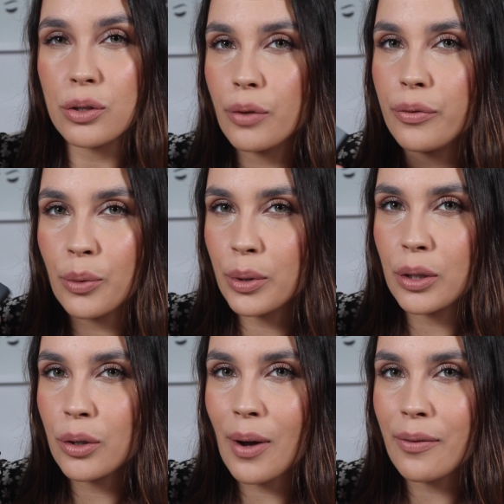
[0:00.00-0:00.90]
So if you want
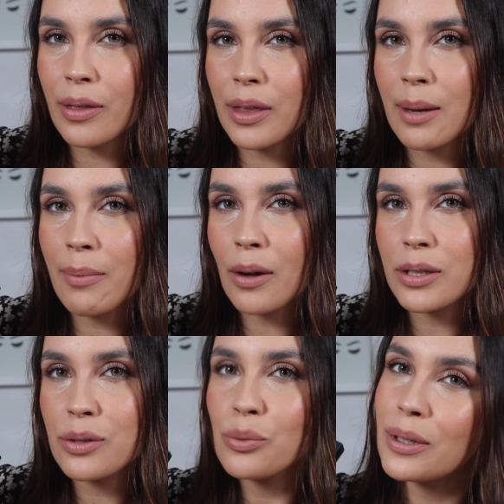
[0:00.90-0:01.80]
to know everything
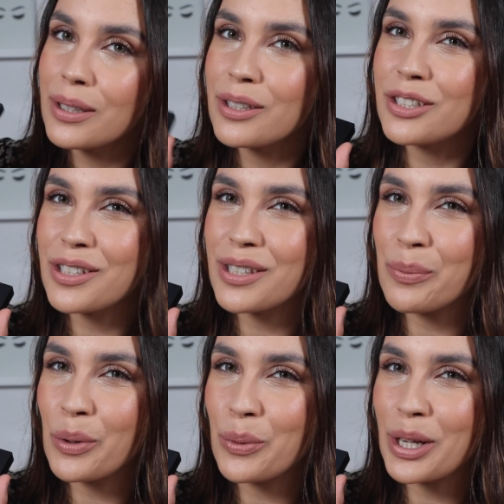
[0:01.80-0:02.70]
about this one, just
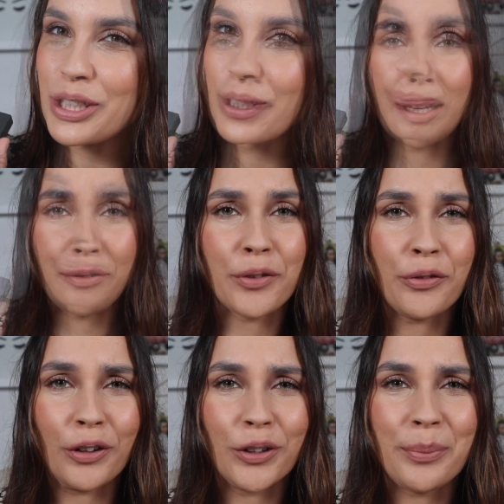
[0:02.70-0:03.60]
keep on watching. If you
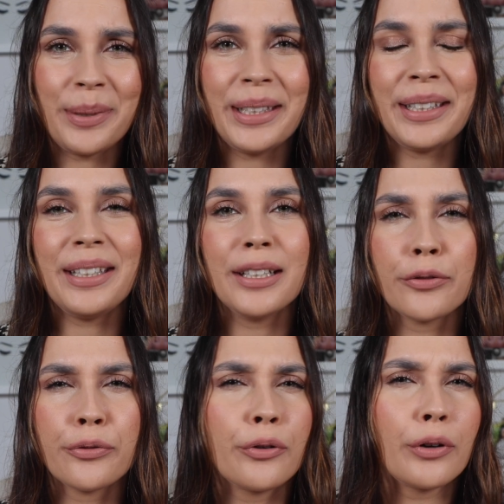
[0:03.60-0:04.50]
follow me in
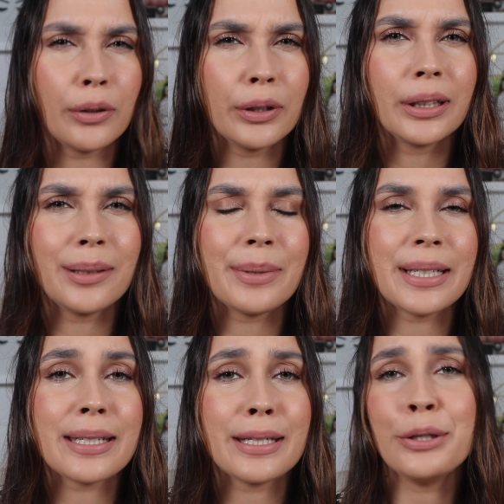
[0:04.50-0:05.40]
here for a little
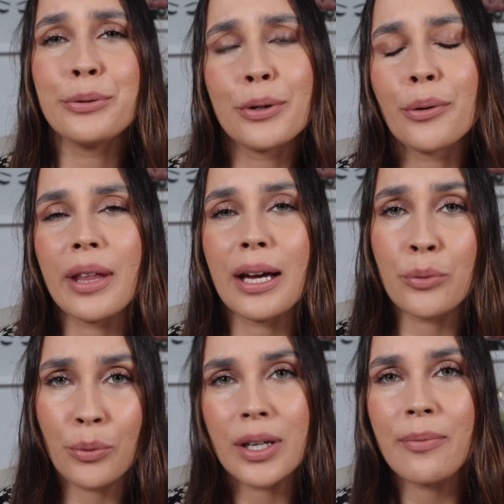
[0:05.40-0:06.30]
bit, you know
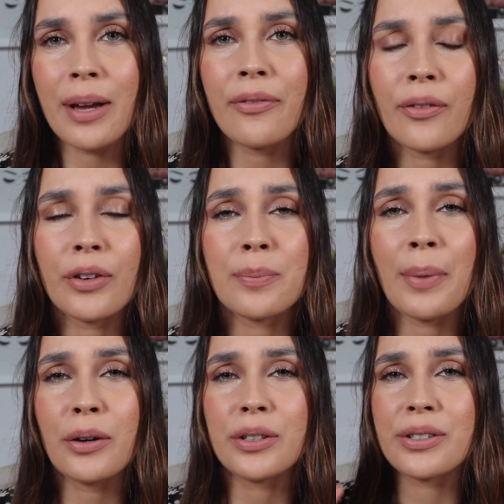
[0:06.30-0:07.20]
that one of my favorite
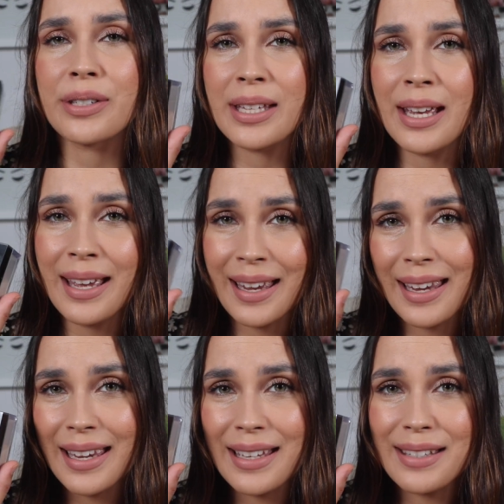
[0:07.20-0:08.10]
powders
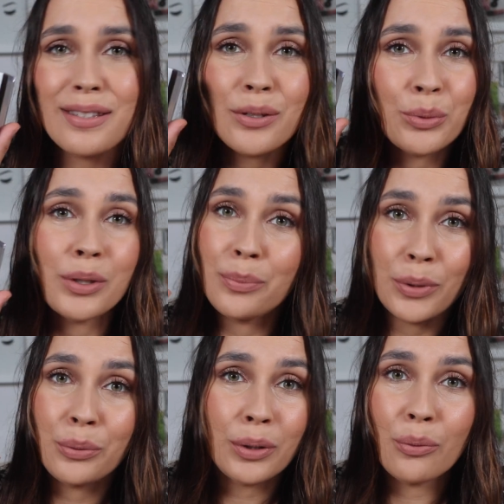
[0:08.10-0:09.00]
is the Huda
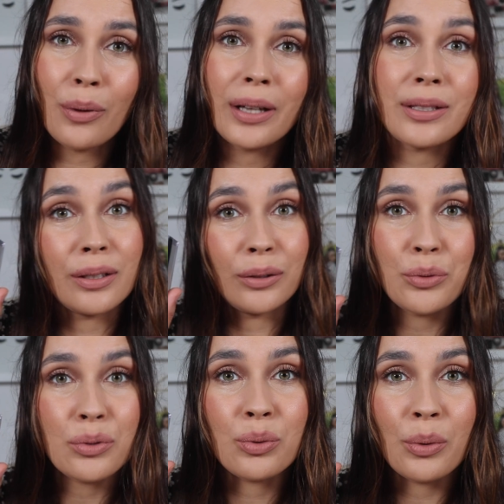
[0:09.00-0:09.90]
Beauty one, the
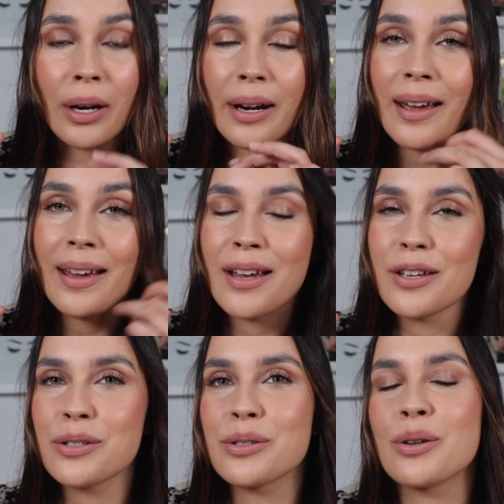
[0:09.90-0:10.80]
loose one.
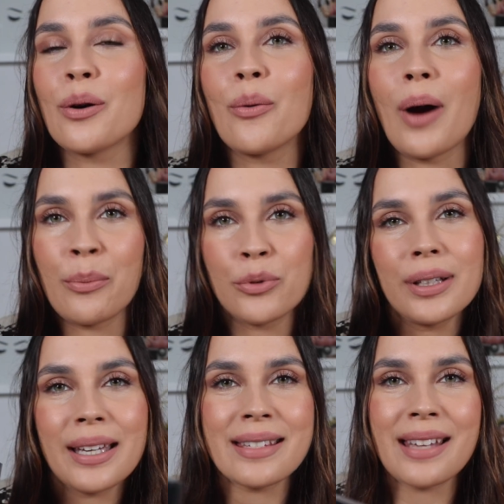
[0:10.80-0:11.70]
So I'm
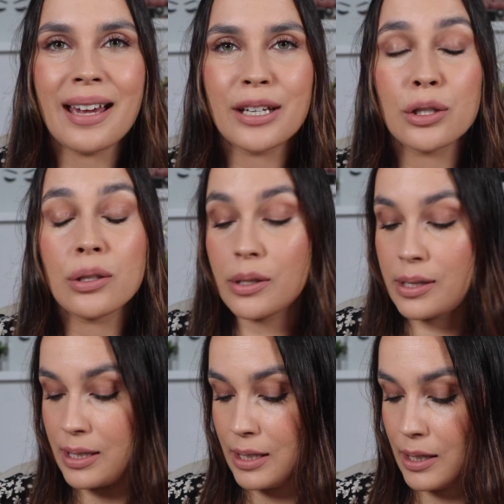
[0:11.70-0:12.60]
really excited to
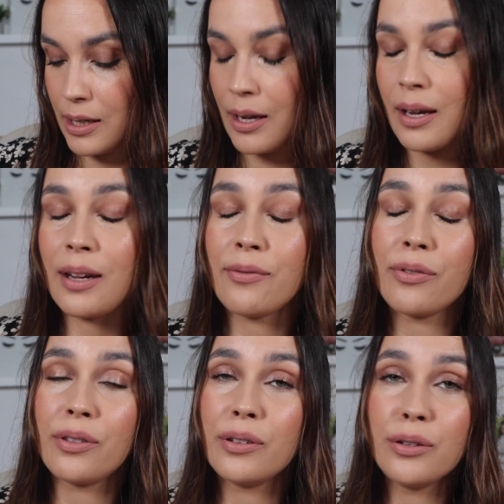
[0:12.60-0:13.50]
see
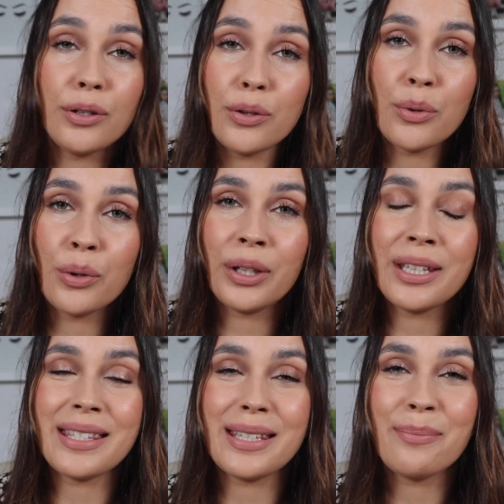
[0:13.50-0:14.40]
if the new
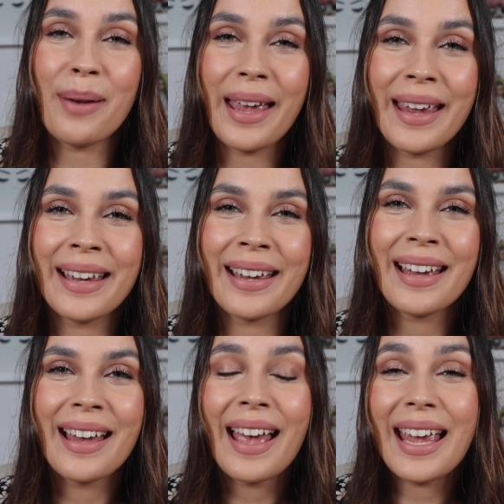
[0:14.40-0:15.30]
Easy Bake
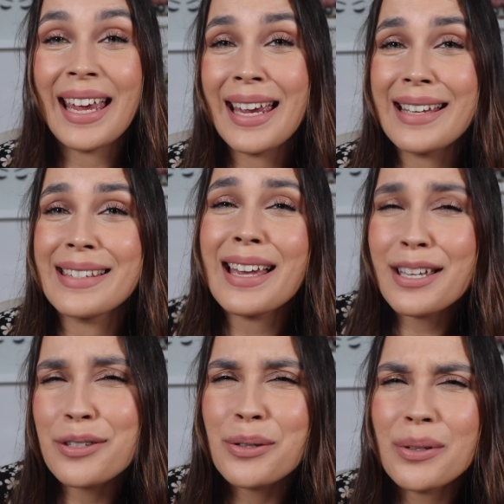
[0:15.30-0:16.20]
is
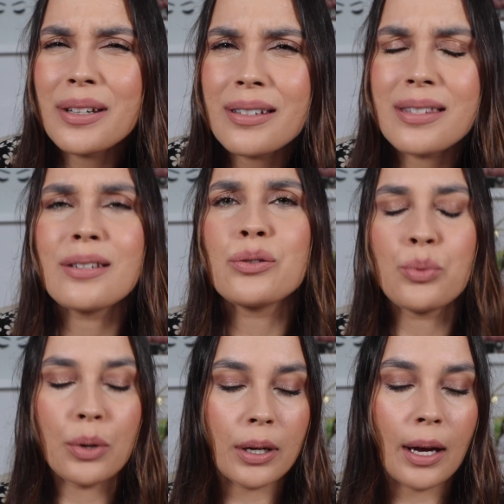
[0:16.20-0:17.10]
as good as
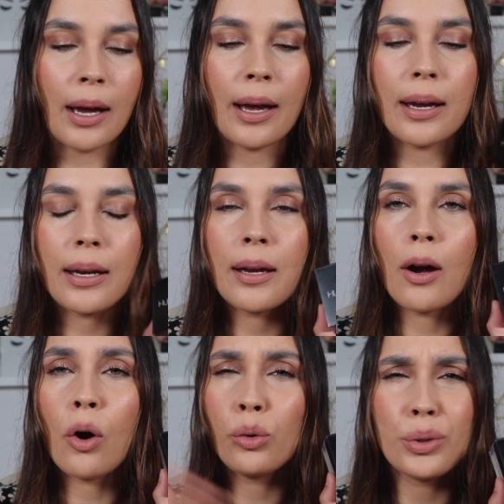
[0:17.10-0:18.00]
this one. I
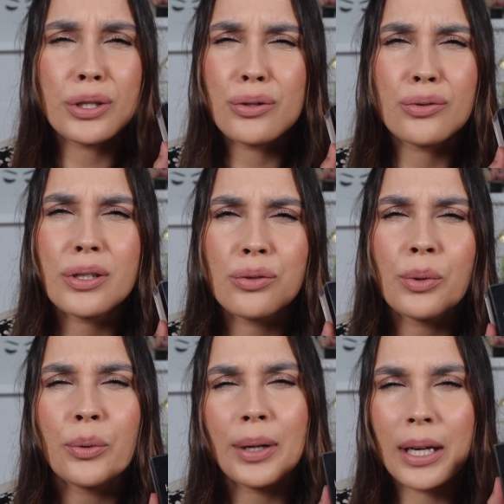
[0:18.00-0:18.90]
always use
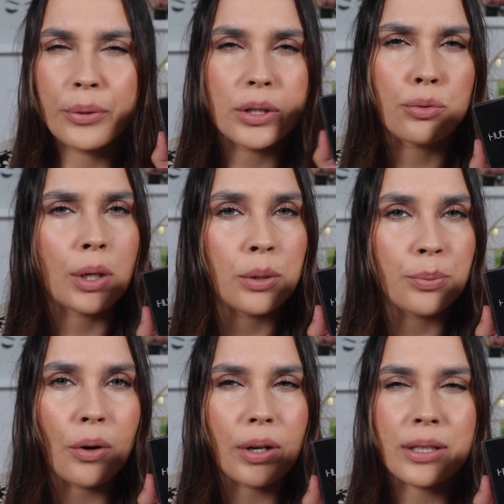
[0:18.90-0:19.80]
this one when I want to try new
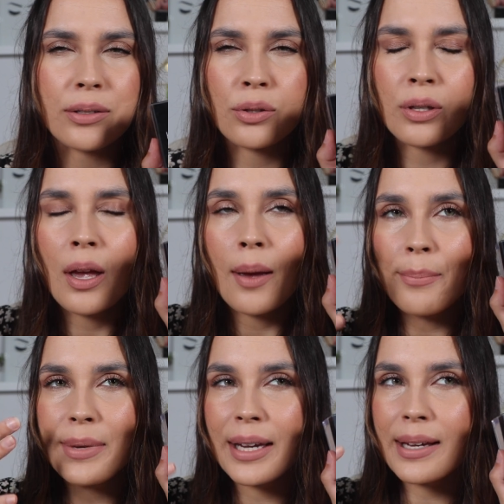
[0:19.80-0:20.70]
products
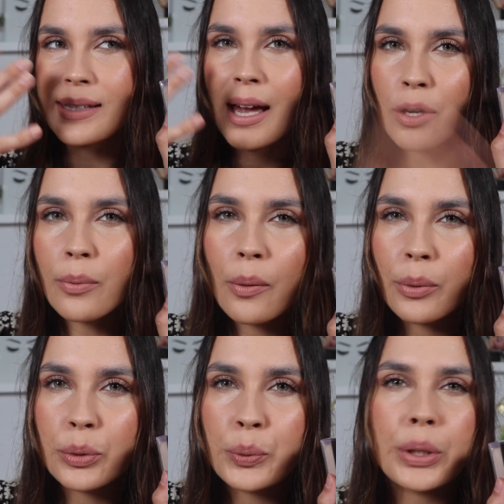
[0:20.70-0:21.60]
because I know
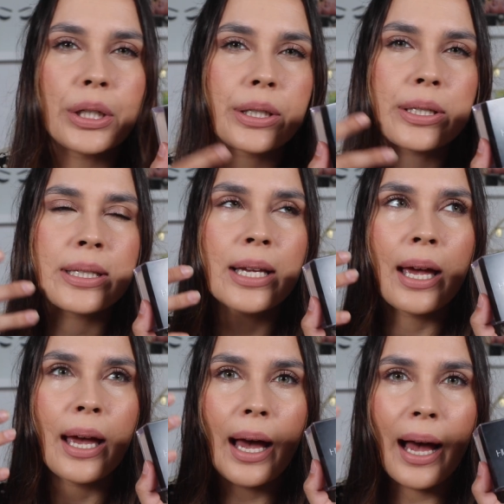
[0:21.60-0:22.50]
how it works.
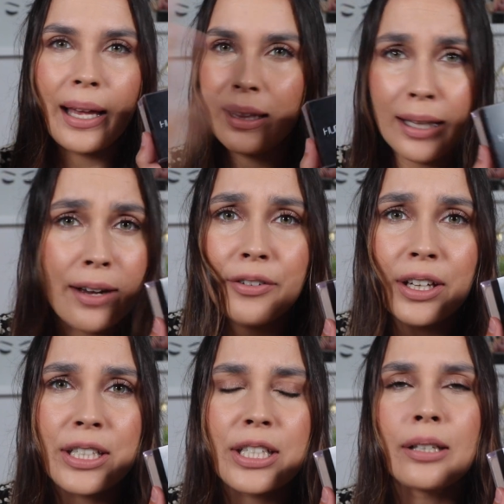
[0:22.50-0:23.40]
I love
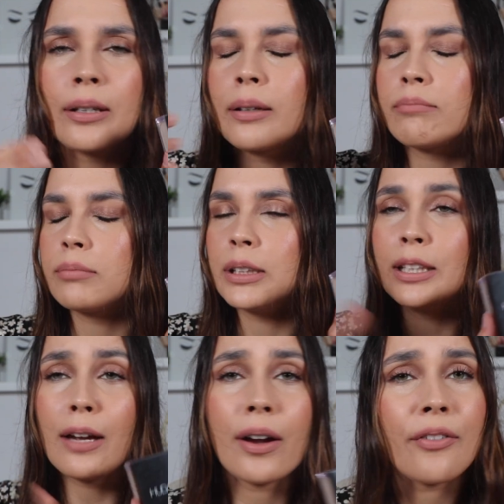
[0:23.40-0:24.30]
it,
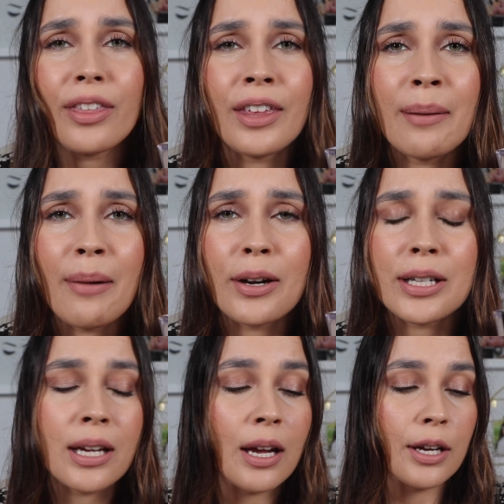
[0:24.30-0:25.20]
love everything about
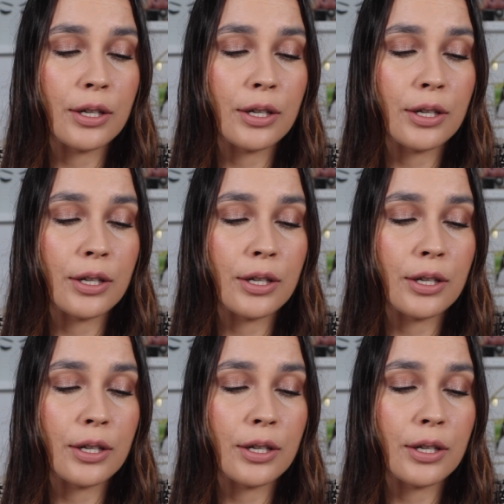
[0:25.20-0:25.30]
it.